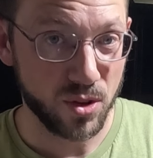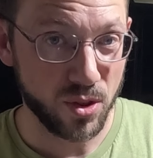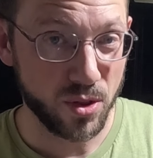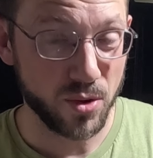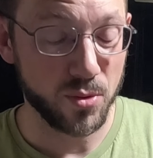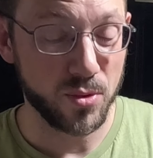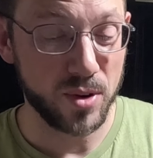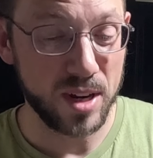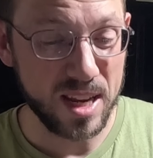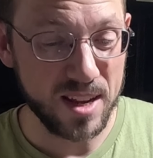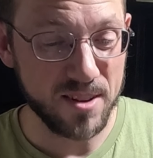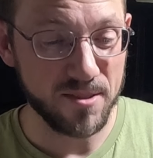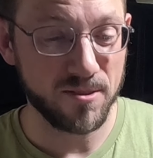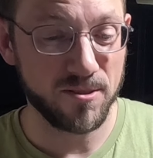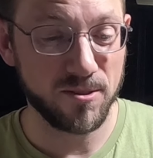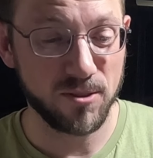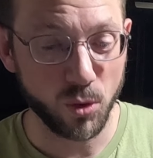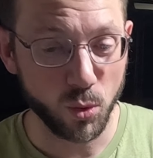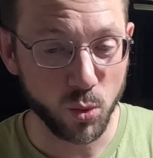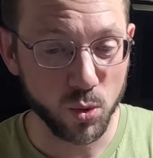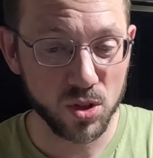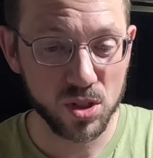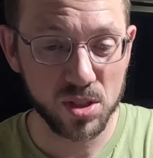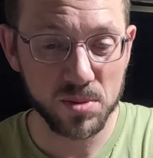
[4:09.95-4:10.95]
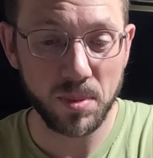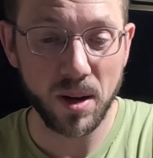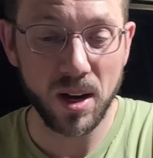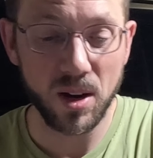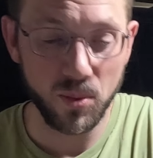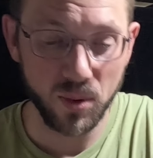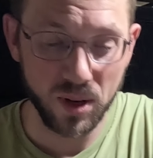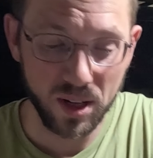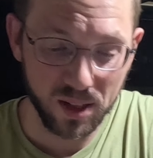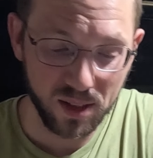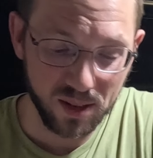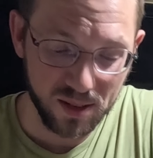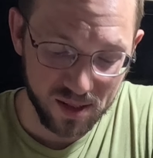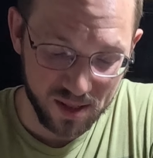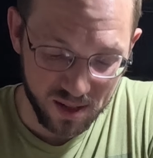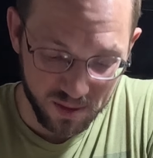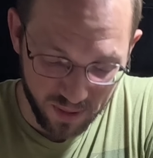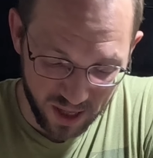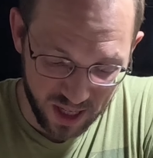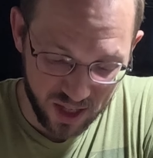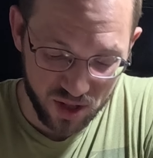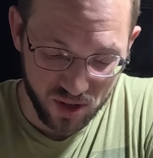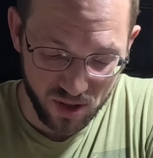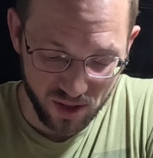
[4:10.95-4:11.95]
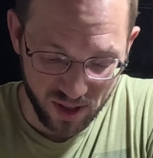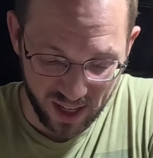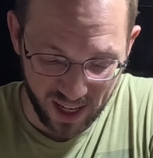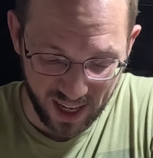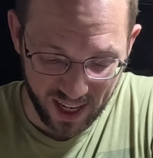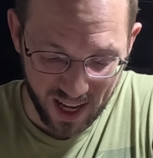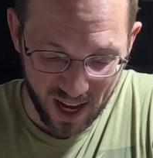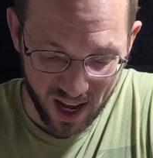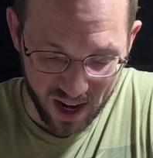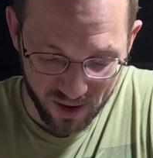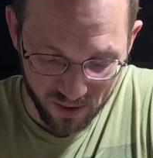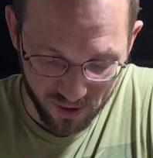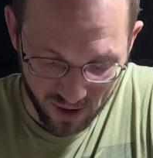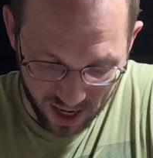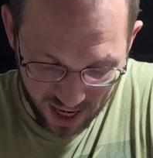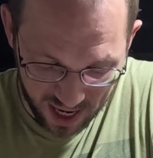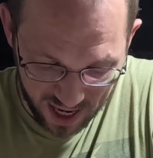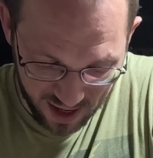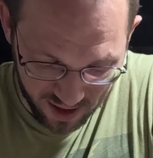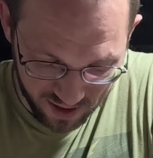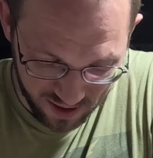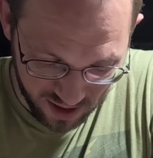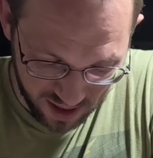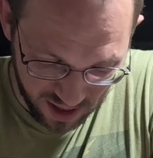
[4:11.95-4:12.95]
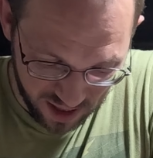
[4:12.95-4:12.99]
3 and 4 spot welds to make sure that I got it right.